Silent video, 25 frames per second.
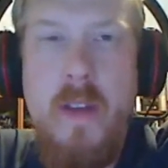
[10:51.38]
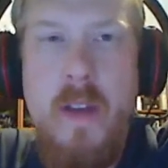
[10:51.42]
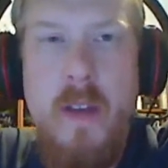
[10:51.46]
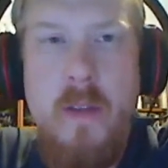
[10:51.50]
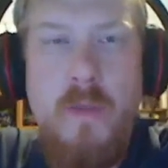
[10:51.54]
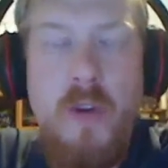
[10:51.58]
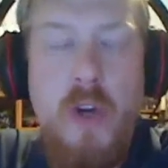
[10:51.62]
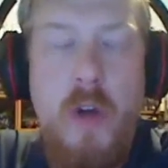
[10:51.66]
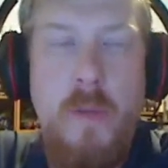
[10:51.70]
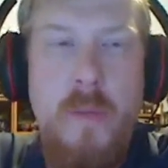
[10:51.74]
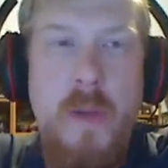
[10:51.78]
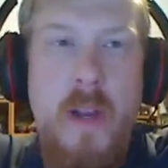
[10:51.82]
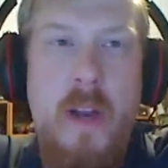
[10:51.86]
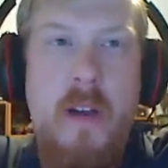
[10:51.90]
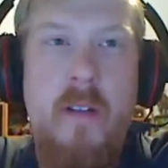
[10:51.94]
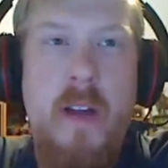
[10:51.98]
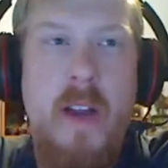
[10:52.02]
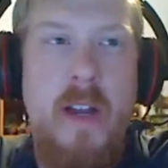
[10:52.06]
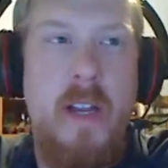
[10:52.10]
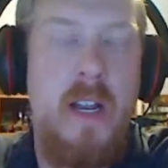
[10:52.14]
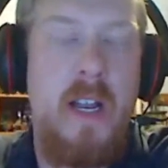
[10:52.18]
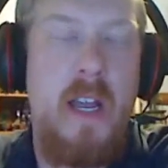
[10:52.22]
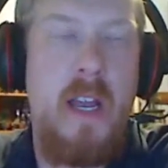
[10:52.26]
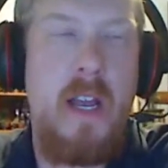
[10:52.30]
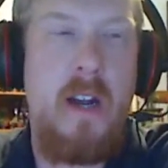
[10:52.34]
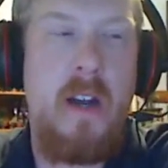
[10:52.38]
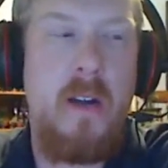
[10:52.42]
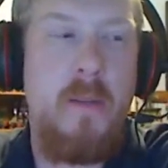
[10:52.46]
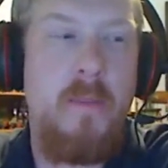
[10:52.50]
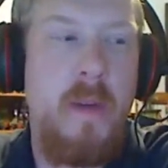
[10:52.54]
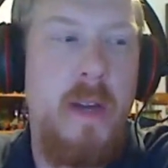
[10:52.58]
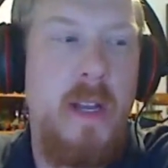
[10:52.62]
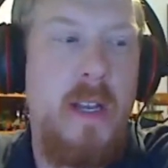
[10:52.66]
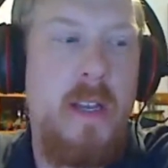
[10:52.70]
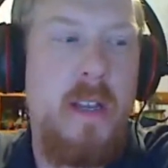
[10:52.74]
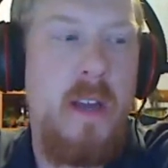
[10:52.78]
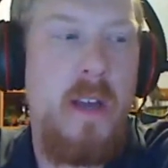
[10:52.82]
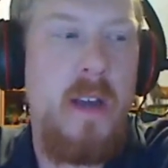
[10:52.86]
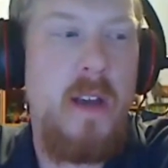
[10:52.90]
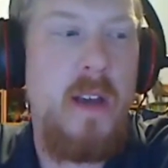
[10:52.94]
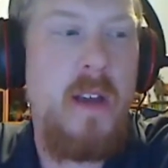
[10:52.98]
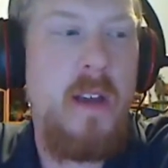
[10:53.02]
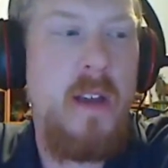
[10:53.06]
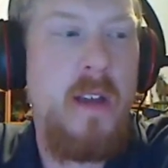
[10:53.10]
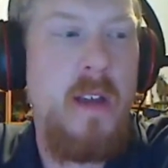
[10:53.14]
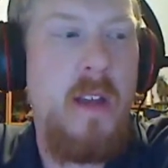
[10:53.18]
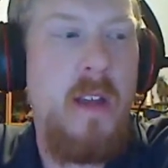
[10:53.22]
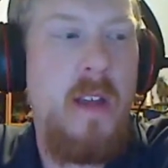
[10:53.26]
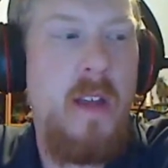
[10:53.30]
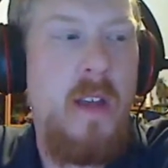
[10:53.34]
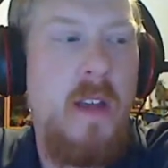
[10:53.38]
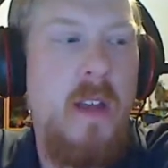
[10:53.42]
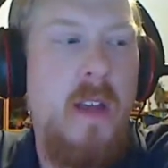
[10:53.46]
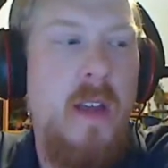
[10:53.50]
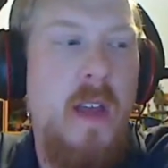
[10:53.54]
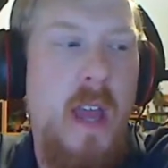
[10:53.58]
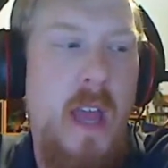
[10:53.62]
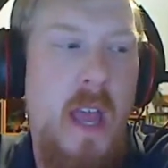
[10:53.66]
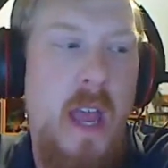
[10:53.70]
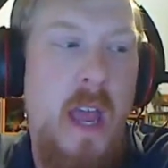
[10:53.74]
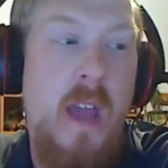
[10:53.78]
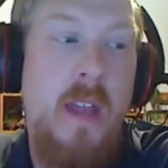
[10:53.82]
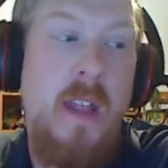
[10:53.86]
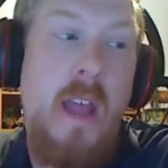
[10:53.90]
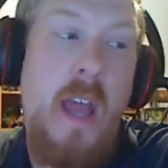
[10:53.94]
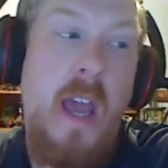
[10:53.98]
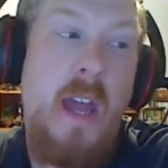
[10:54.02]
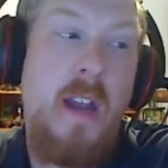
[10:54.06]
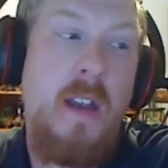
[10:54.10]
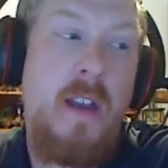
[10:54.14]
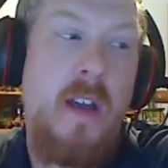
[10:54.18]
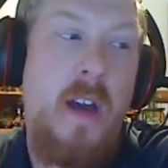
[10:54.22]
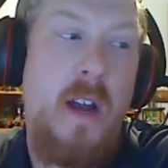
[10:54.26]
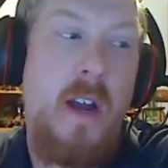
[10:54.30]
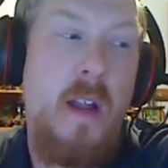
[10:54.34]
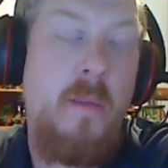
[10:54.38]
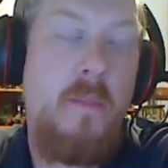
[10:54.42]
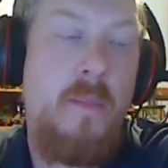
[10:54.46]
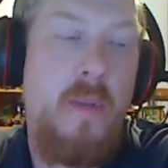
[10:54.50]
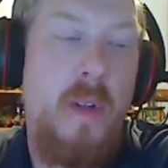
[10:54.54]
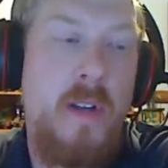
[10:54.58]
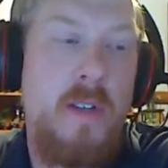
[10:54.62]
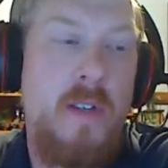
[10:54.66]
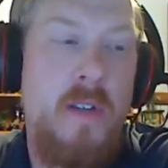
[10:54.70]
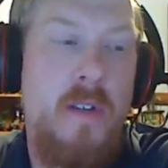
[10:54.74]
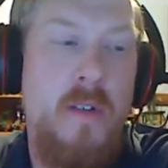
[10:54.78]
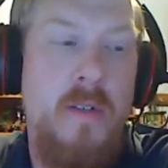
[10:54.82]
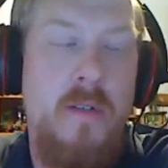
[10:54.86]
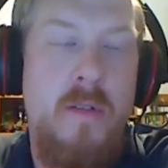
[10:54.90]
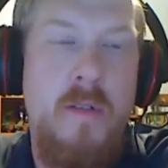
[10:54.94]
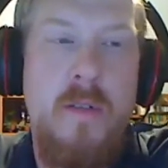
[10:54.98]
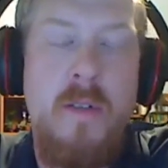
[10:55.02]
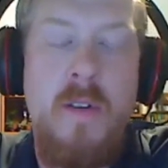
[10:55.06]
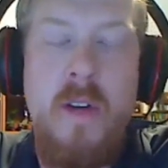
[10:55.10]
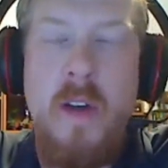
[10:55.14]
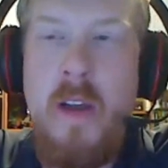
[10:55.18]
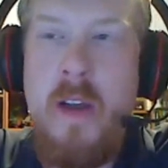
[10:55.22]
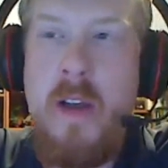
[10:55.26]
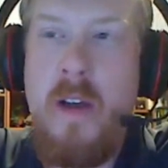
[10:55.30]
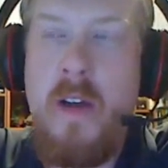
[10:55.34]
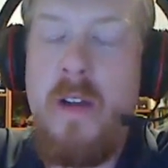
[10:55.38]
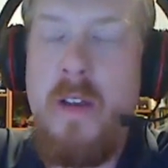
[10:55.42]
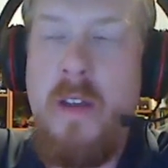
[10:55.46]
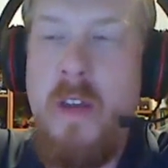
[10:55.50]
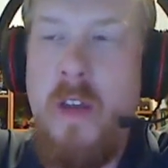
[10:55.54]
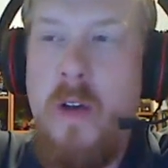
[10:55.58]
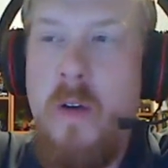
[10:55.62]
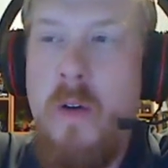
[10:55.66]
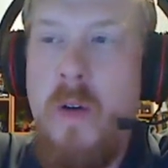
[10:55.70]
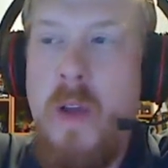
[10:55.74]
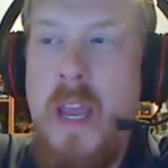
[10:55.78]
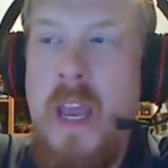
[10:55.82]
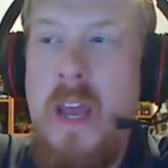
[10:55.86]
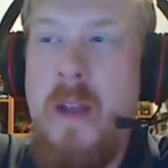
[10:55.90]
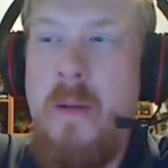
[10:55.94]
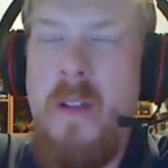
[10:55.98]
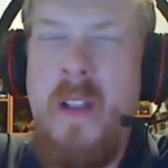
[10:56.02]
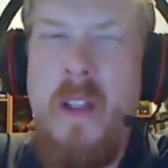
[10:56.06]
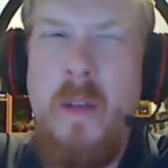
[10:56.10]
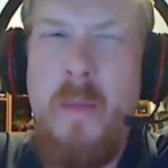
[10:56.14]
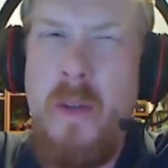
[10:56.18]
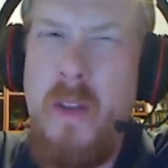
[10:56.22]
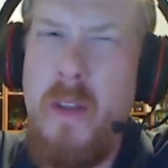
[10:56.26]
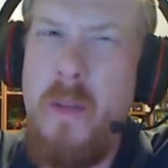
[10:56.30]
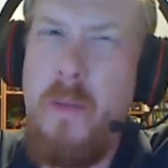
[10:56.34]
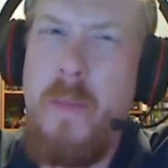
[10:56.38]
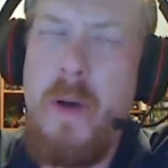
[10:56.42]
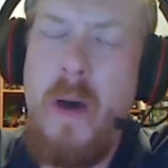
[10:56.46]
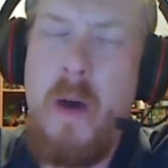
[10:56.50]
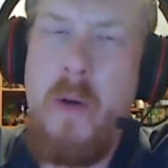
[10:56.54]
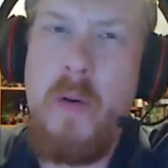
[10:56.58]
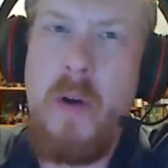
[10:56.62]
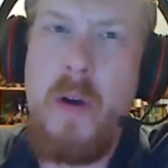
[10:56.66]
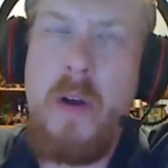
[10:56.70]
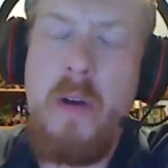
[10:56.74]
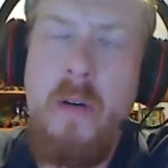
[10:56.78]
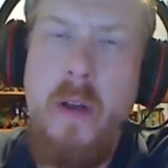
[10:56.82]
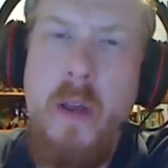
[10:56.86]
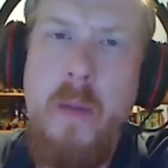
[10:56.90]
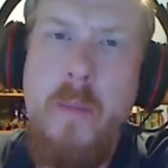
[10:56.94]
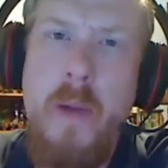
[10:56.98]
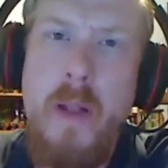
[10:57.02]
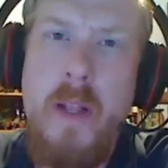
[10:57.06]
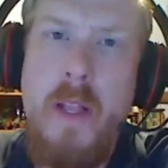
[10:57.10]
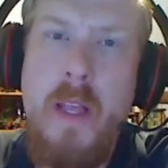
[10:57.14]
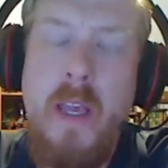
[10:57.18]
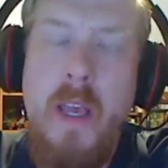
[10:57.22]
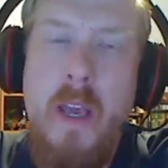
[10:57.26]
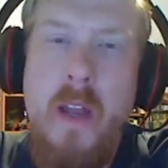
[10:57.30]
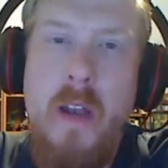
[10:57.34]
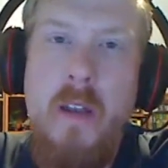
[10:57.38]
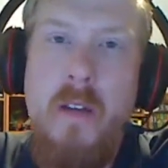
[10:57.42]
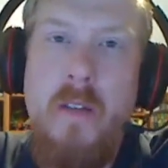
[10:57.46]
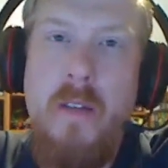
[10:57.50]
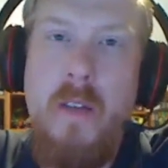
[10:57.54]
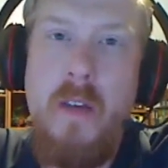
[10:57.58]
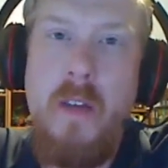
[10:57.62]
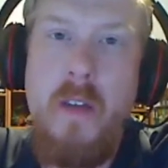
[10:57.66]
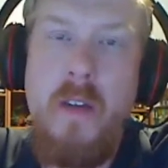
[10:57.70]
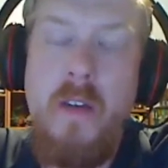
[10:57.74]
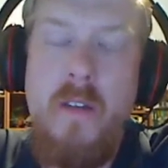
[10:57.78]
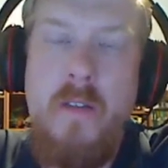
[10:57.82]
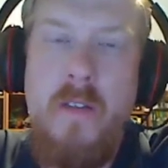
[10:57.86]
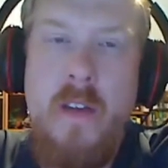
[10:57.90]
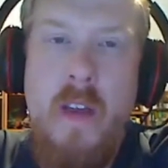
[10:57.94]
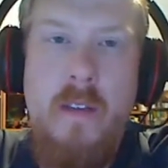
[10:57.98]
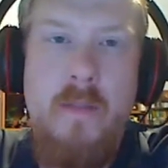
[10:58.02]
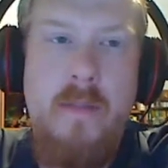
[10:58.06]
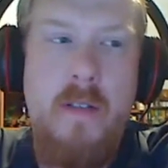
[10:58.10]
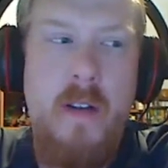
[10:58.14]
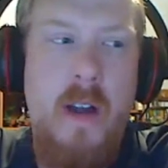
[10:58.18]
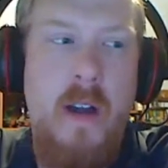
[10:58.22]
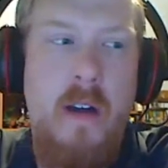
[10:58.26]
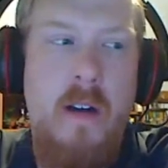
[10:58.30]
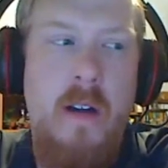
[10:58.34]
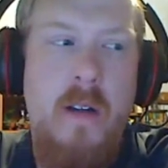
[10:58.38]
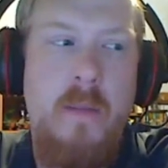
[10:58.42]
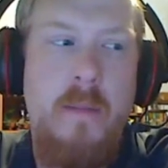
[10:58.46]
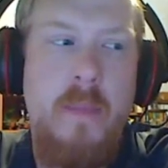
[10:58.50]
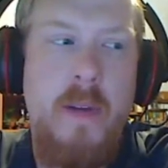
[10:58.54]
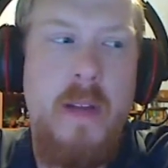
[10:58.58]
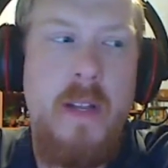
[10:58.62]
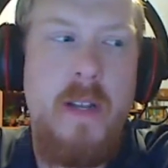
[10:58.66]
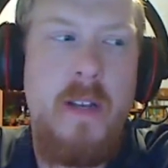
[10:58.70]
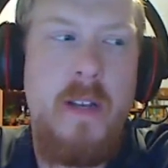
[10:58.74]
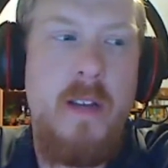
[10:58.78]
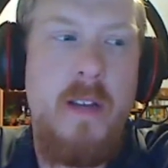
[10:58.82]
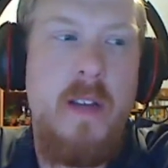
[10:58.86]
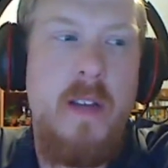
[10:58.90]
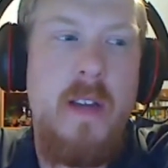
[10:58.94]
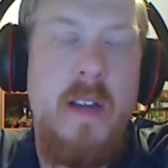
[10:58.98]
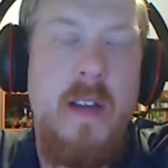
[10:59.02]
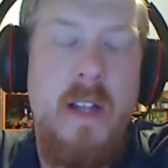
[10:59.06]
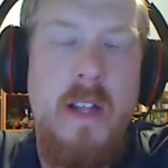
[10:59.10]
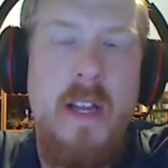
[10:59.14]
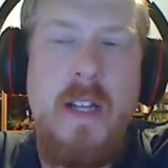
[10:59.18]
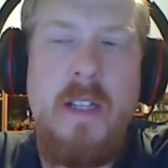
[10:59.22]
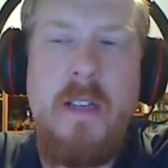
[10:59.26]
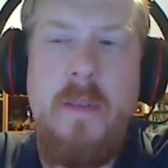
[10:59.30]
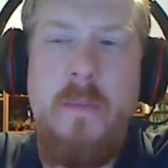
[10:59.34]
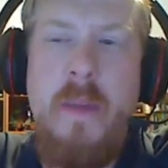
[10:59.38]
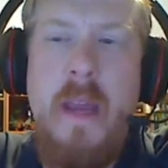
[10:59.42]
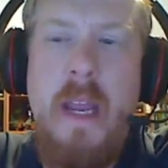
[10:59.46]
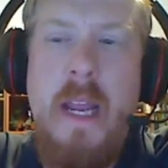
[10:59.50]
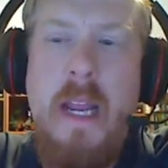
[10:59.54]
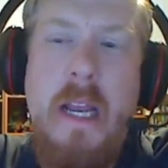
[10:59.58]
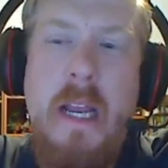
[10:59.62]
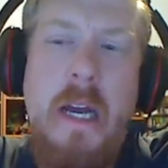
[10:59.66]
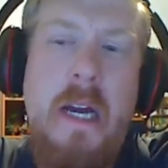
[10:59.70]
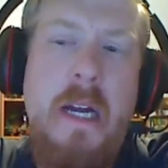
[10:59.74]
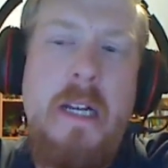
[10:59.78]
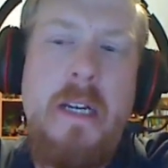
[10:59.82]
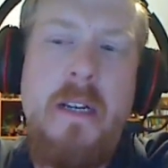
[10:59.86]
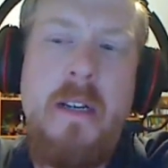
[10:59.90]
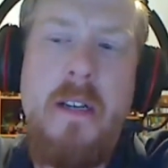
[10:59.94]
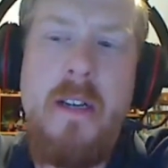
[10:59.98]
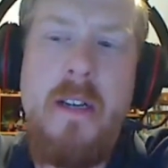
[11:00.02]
sure I'll be corrected later, but and cunning plus 2. Again, a little bit of the power creep at the end of the Decipher era, but that's a big gun.